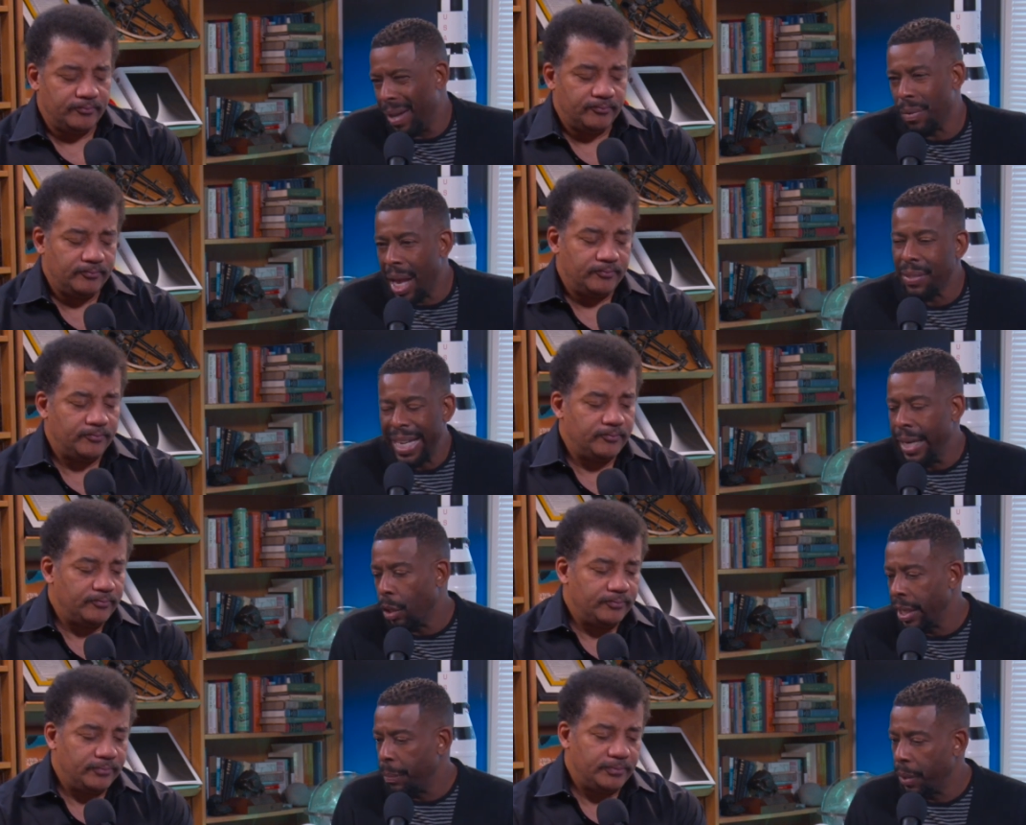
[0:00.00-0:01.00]
Speaker 1: I'll, I'll, say in
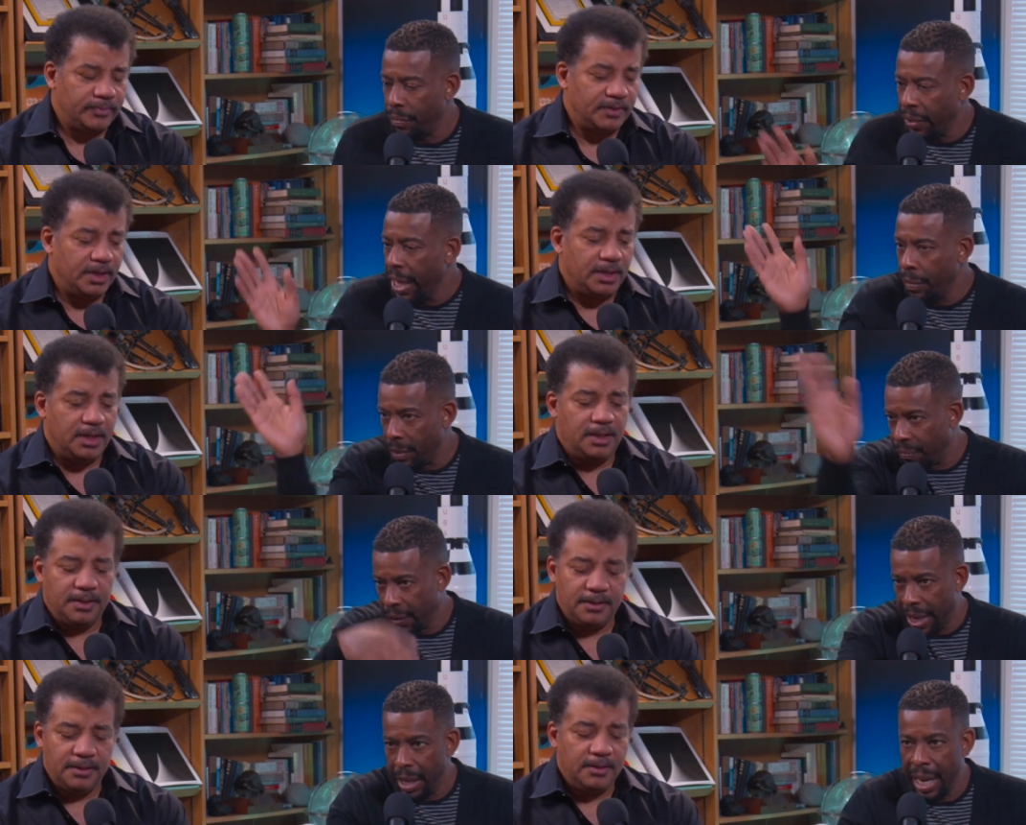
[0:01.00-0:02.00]
our neighborhood, forget uh-huh.
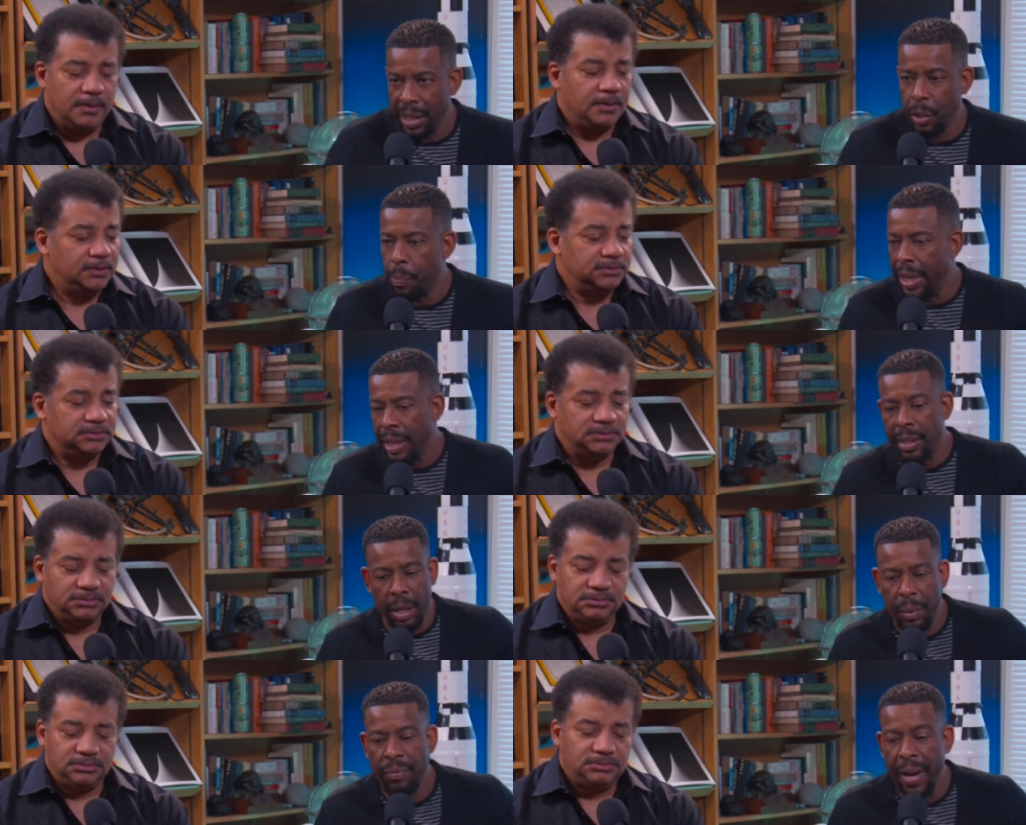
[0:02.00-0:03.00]
forget exoplanets
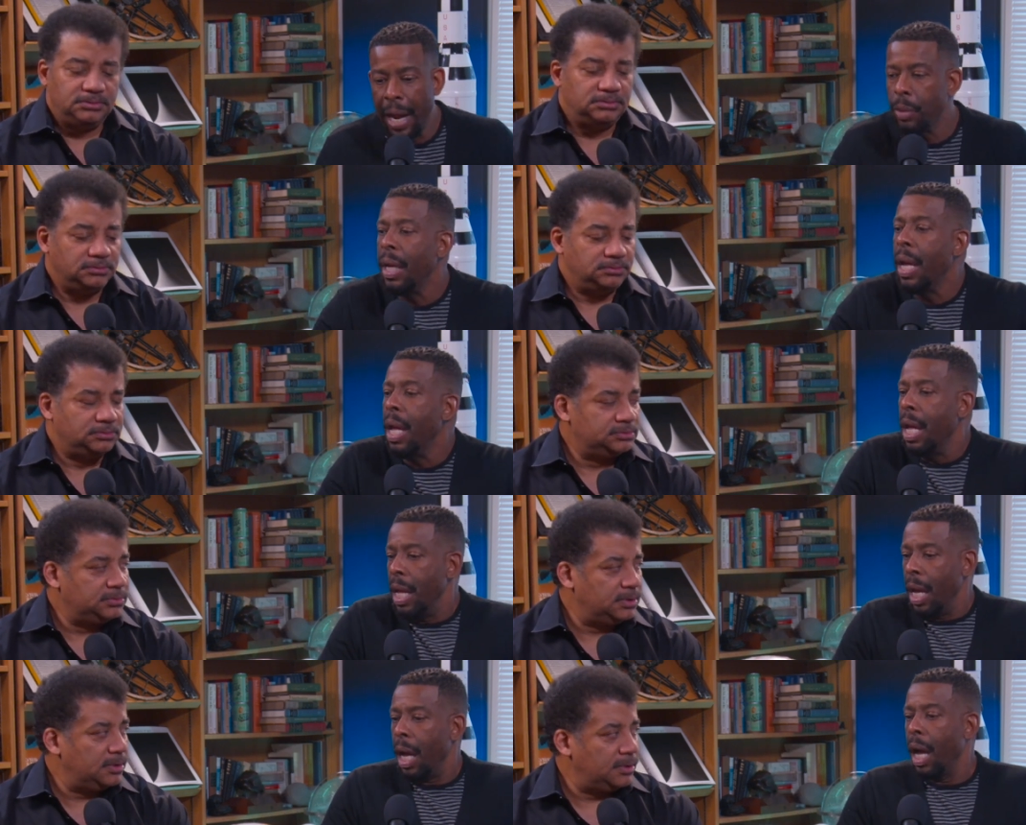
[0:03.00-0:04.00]
that we found.
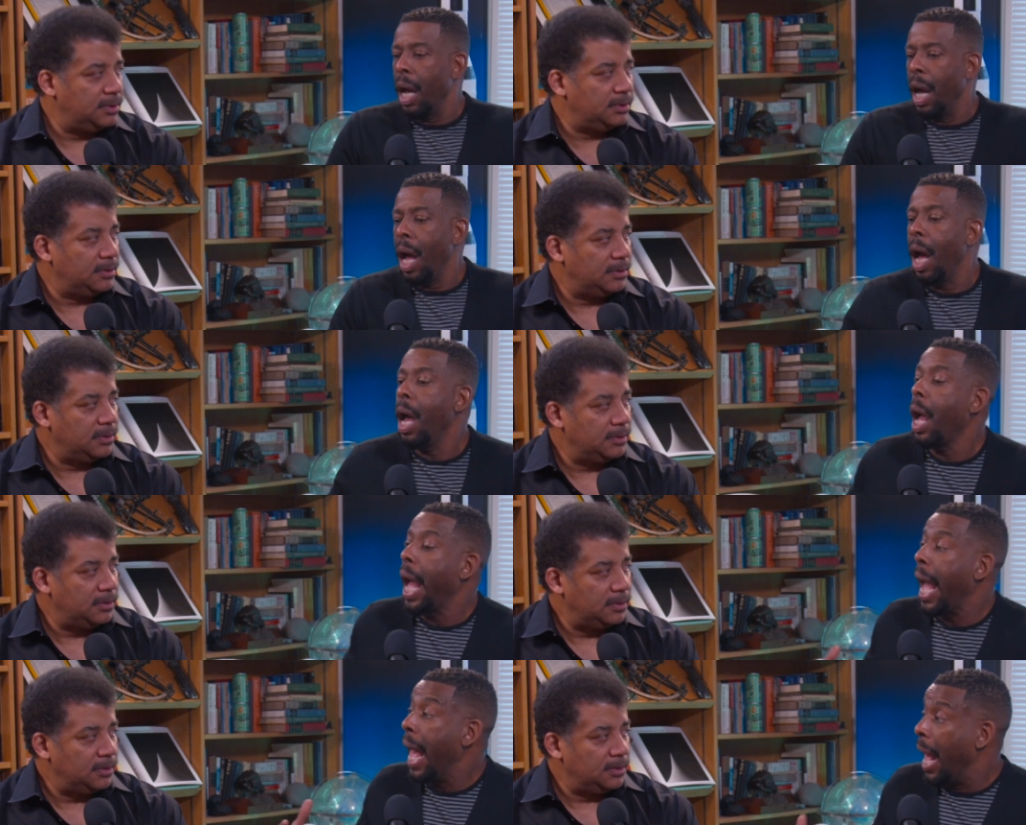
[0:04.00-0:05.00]
Uh,
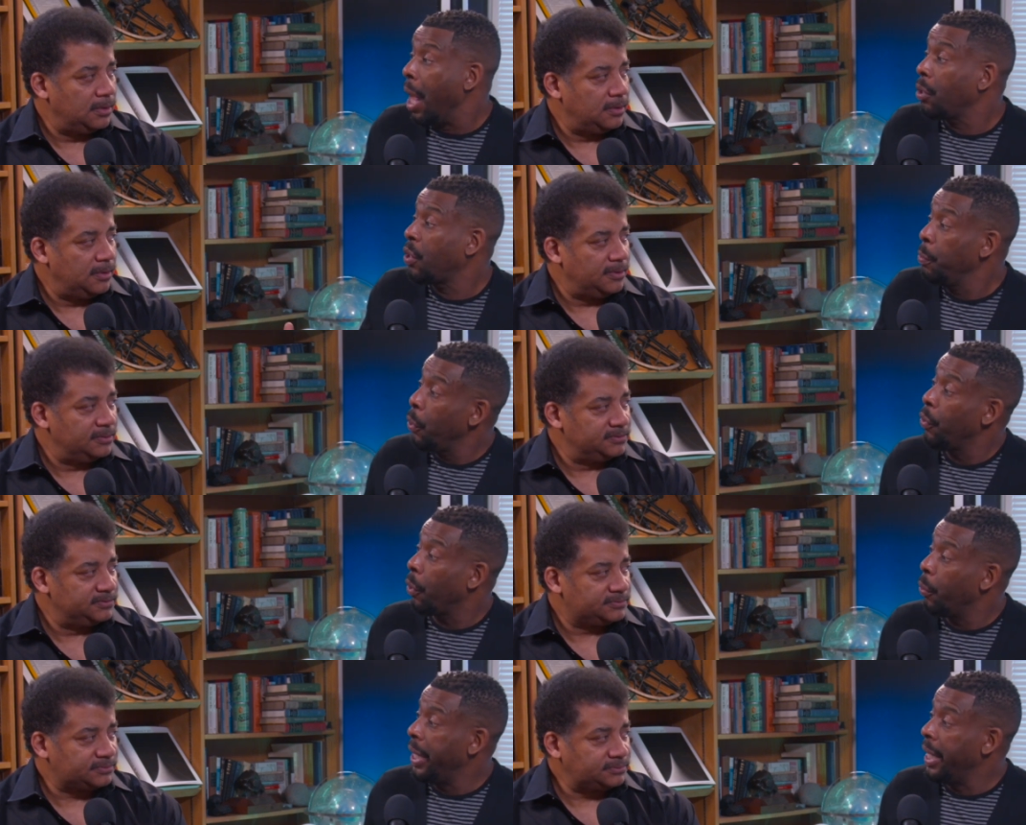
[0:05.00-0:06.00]
how smooth
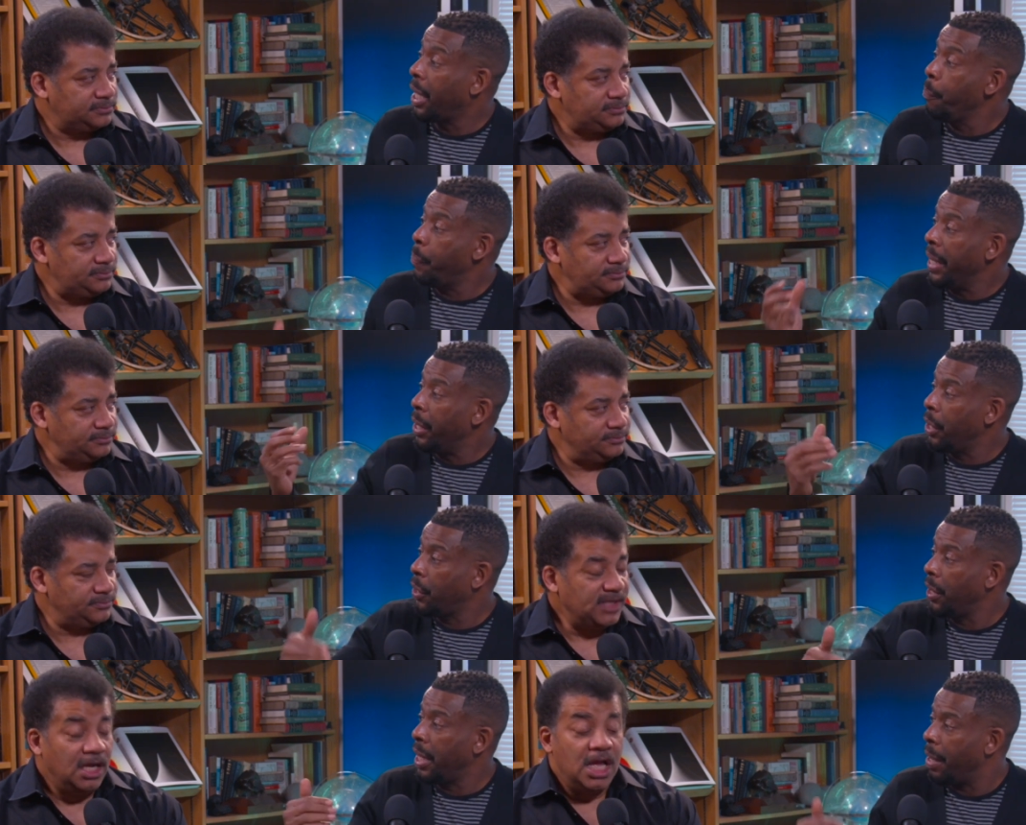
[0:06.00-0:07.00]
are we compared
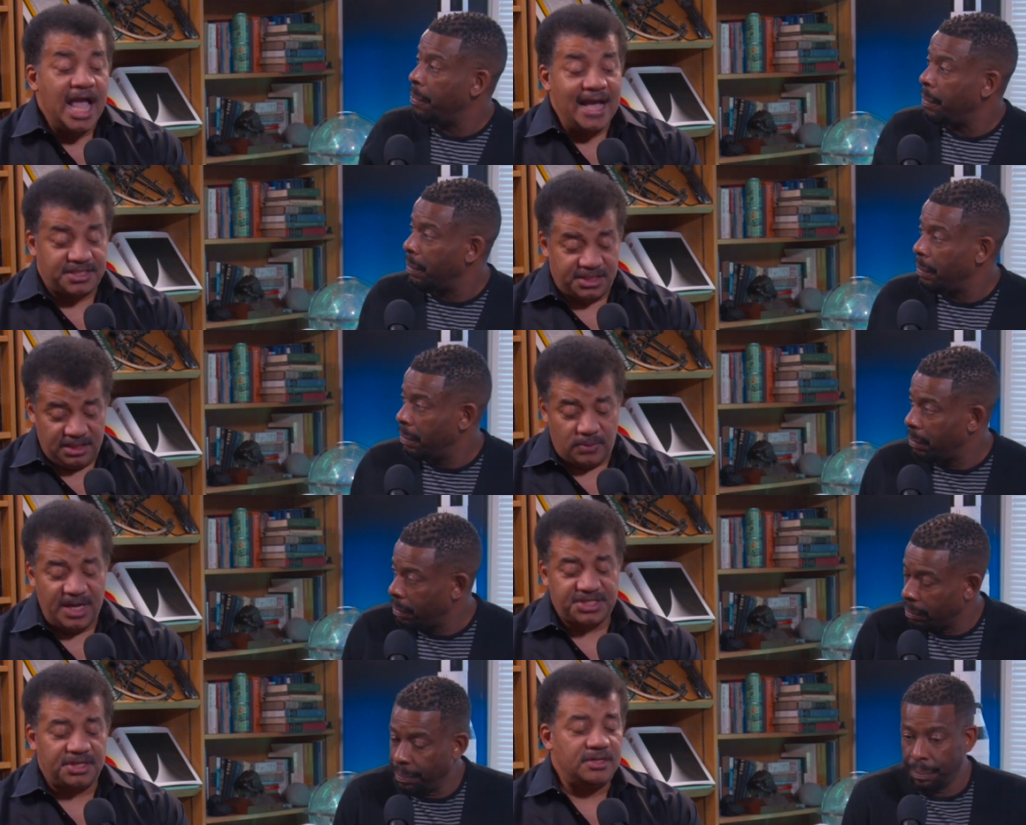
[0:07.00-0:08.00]
to them? Excellent
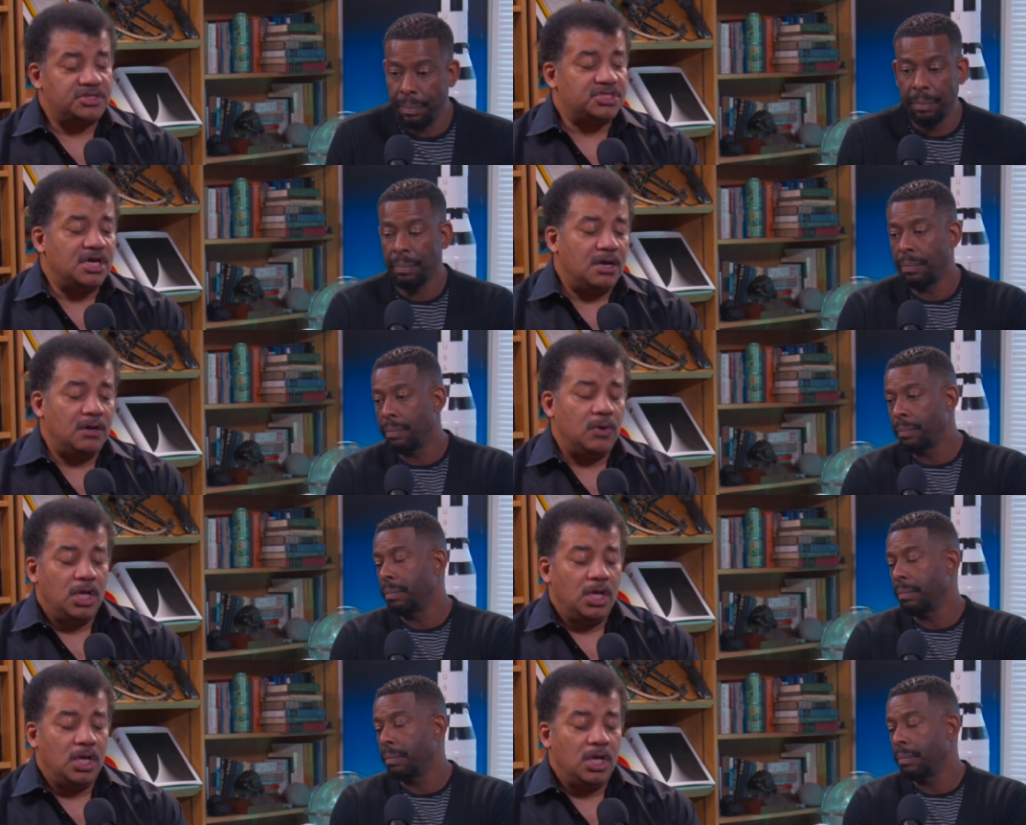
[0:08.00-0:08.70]
question. So